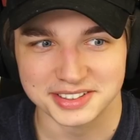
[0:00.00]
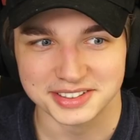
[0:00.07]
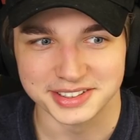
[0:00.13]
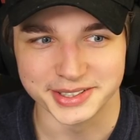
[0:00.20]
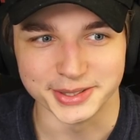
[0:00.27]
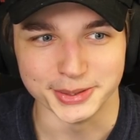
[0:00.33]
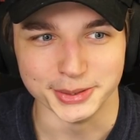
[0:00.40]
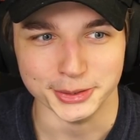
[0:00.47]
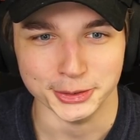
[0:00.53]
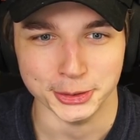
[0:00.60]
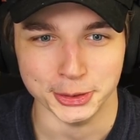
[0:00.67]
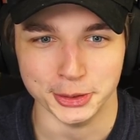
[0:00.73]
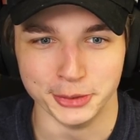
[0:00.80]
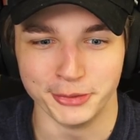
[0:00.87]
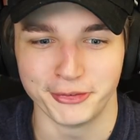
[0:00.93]

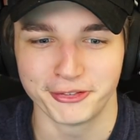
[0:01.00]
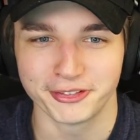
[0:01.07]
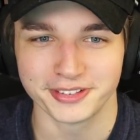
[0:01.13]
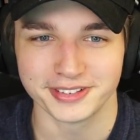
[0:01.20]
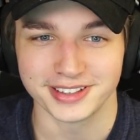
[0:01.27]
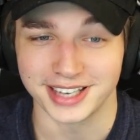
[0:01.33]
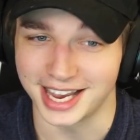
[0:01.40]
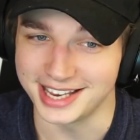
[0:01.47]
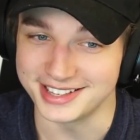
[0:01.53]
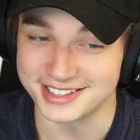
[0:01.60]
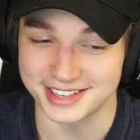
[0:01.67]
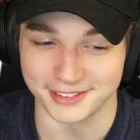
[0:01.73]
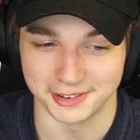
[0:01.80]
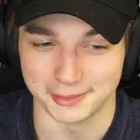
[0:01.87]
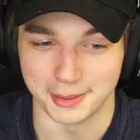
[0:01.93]
Oof! Uh, he's
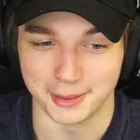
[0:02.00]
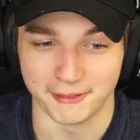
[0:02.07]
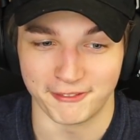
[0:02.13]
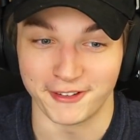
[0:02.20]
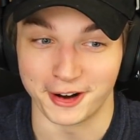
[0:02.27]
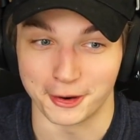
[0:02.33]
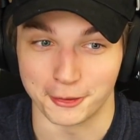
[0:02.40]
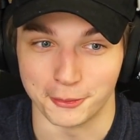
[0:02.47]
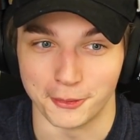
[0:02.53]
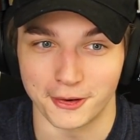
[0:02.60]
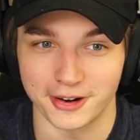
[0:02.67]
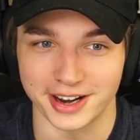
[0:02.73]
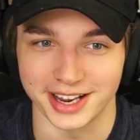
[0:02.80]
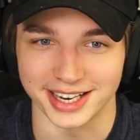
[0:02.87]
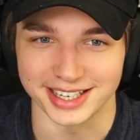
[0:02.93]
giving him a fair
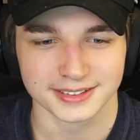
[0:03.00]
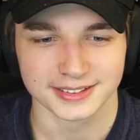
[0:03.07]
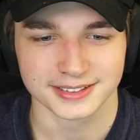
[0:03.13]
warning.